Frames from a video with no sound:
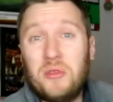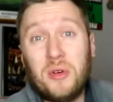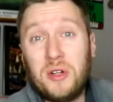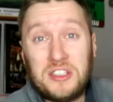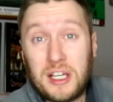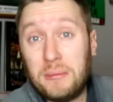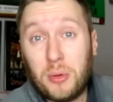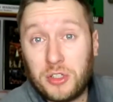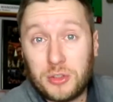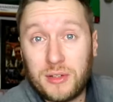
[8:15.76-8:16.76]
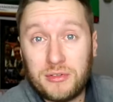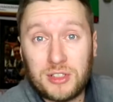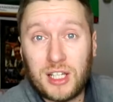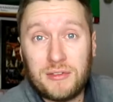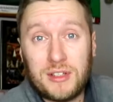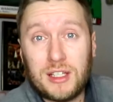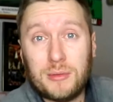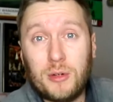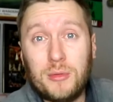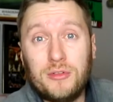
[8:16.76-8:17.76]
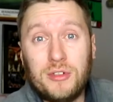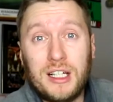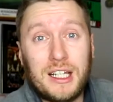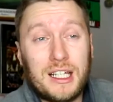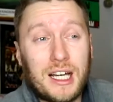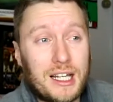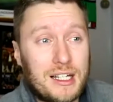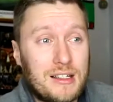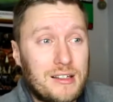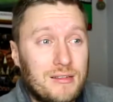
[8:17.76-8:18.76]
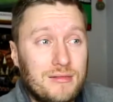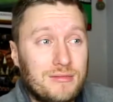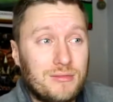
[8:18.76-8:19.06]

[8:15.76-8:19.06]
we're only 10 points away from safety at the moment, really, and